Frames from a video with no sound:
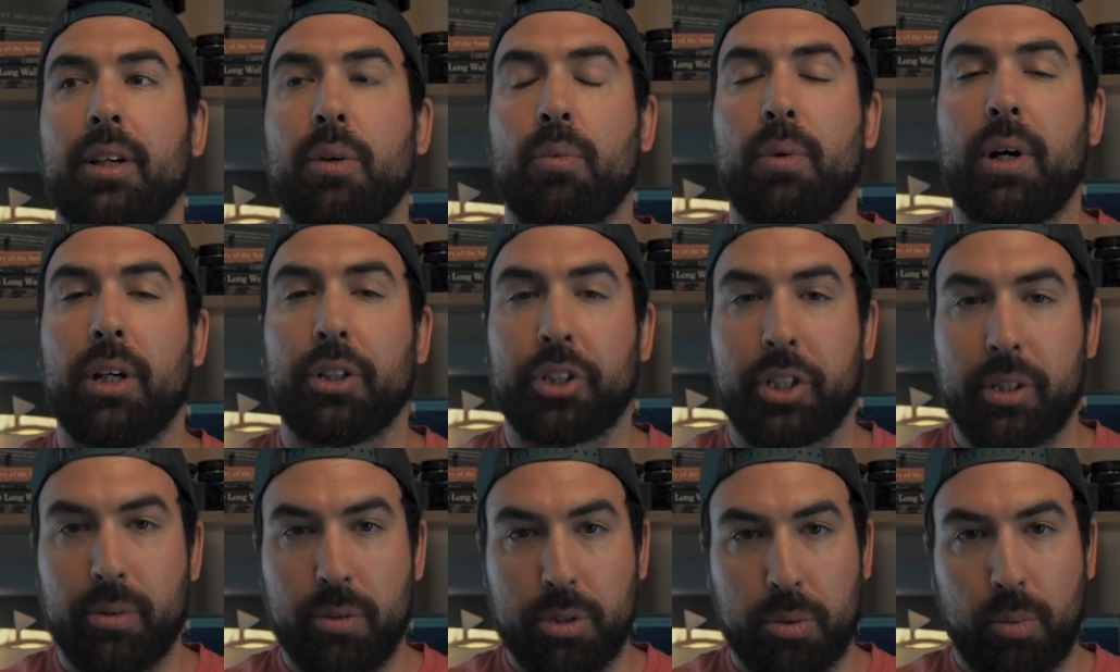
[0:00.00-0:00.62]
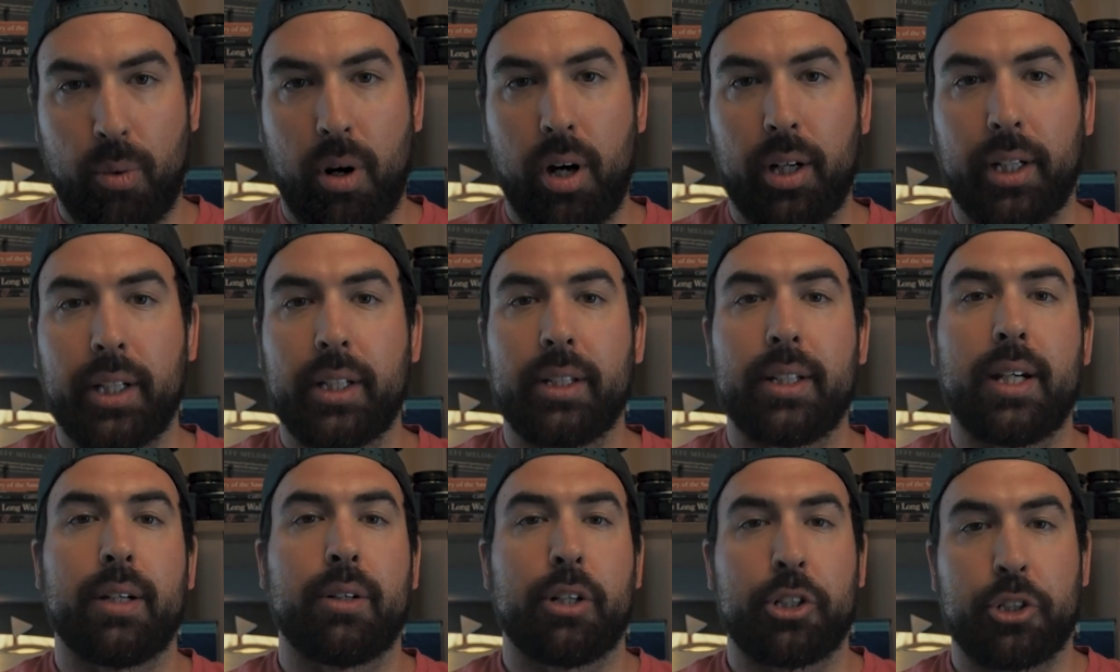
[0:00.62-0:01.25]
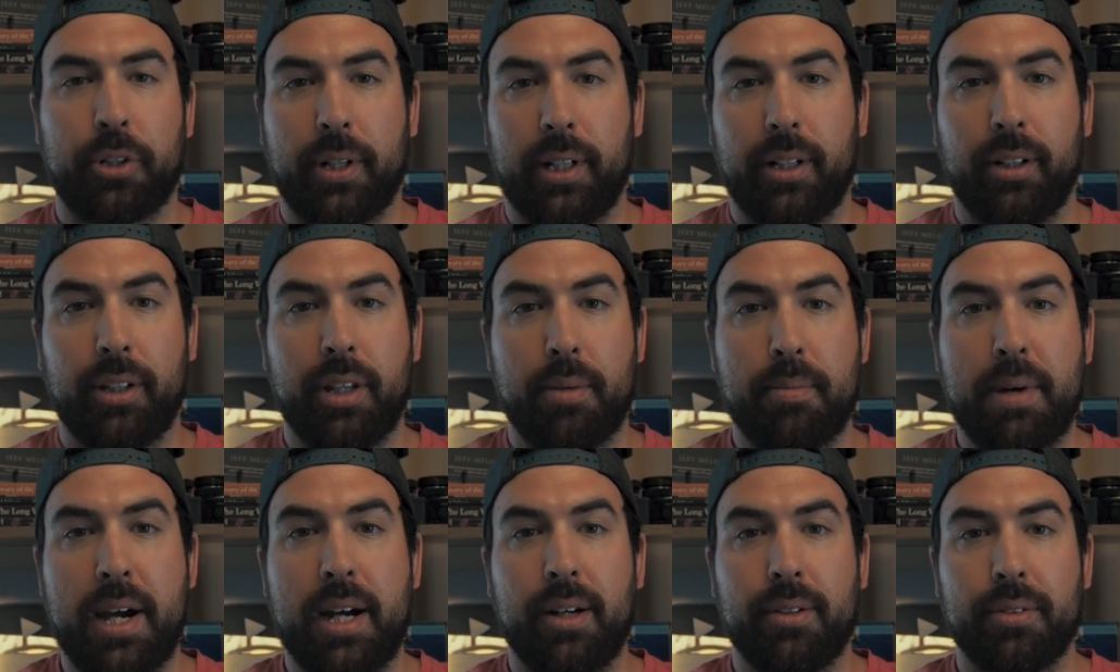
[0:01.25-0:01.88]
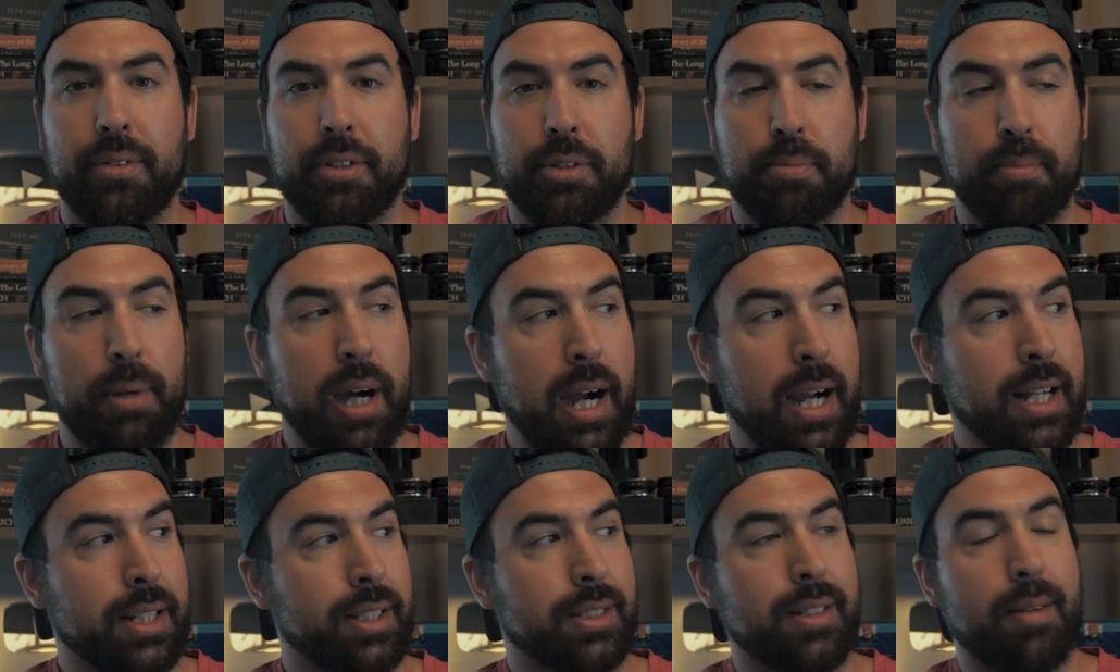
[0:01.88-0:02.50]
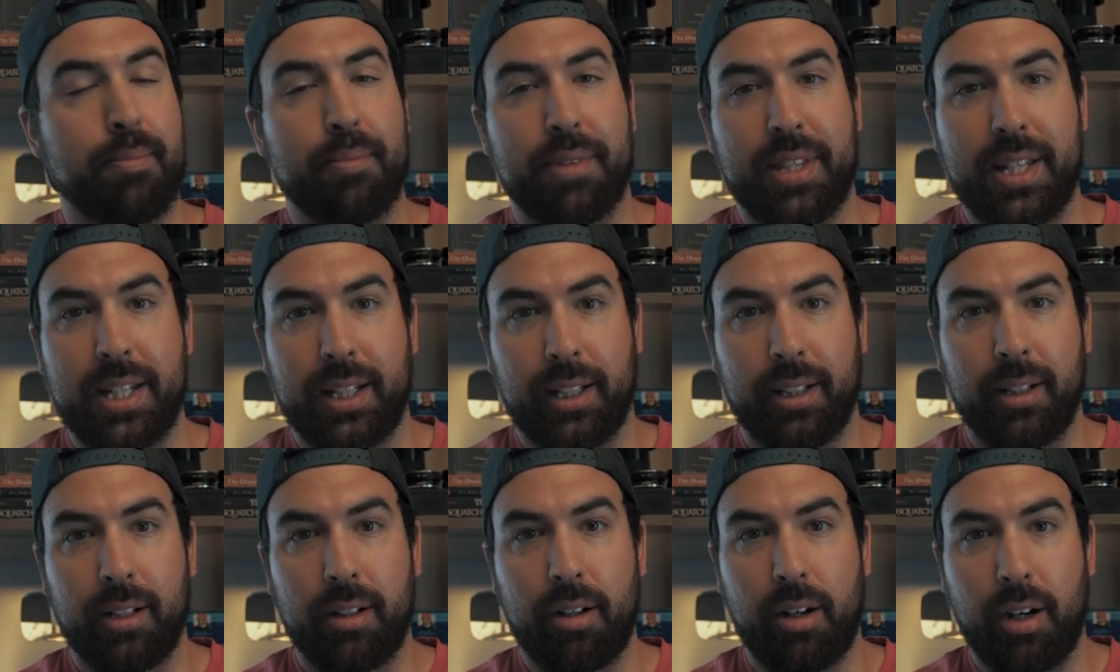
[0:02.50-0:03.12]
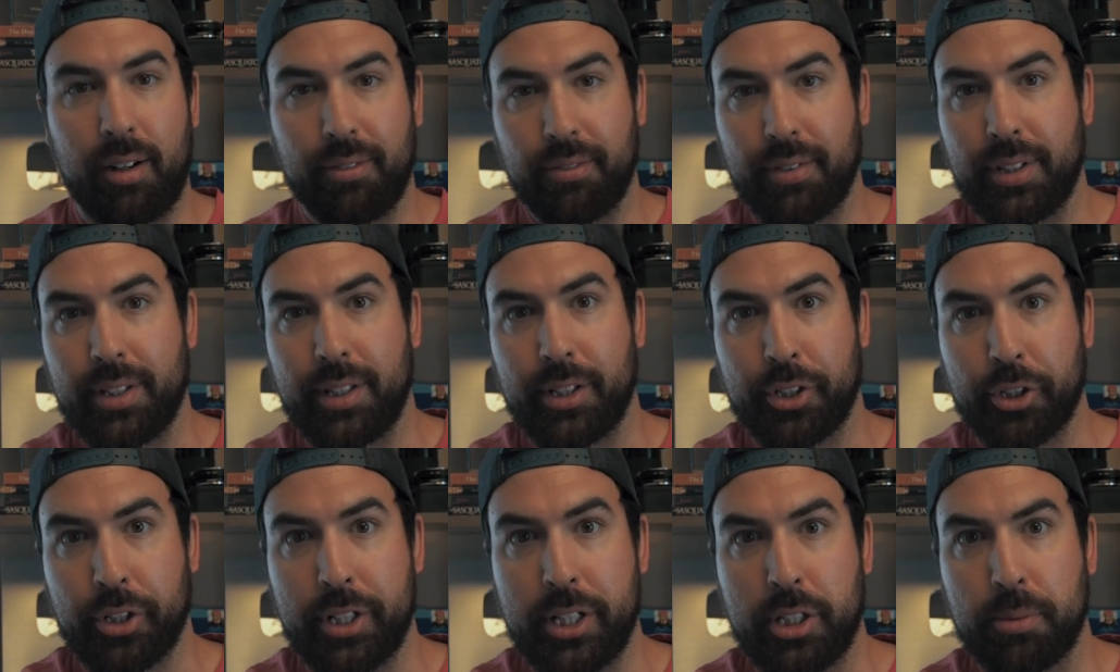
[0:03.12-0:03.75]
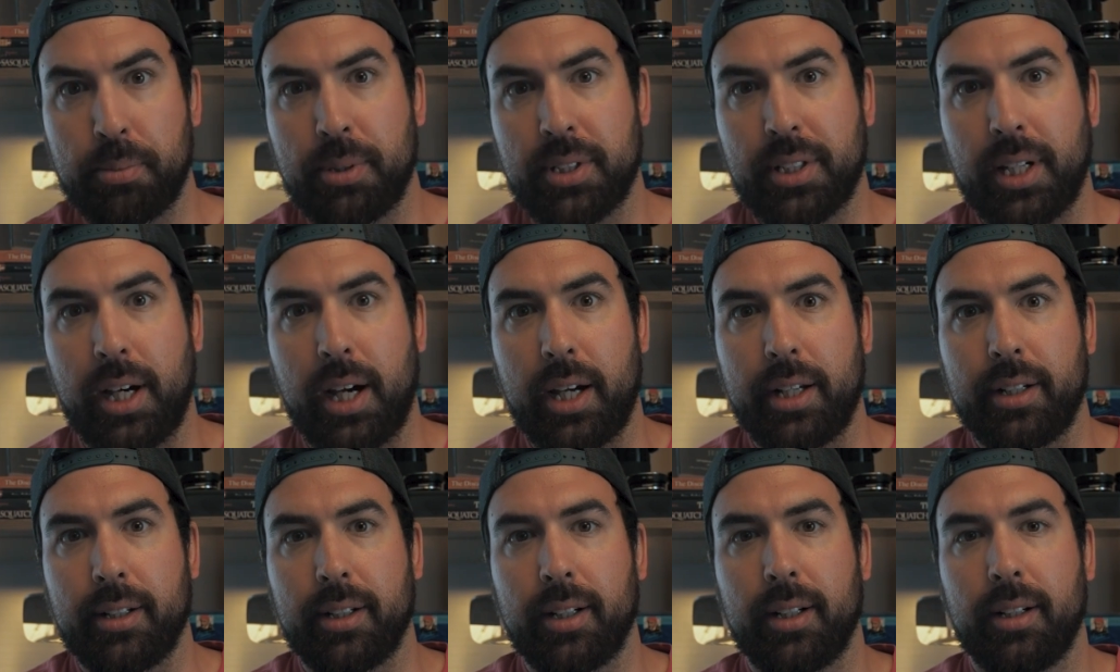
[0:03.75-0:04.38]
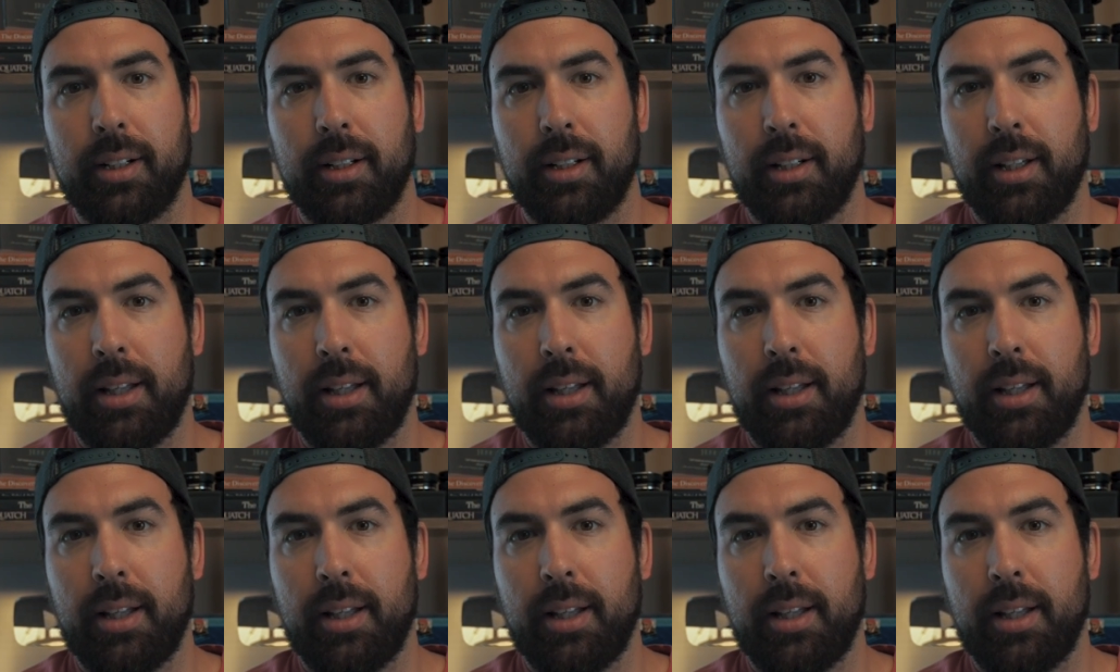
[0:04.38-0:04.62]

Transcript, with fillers: while she was walking down a trail in the mountains by something off in the trees beside her.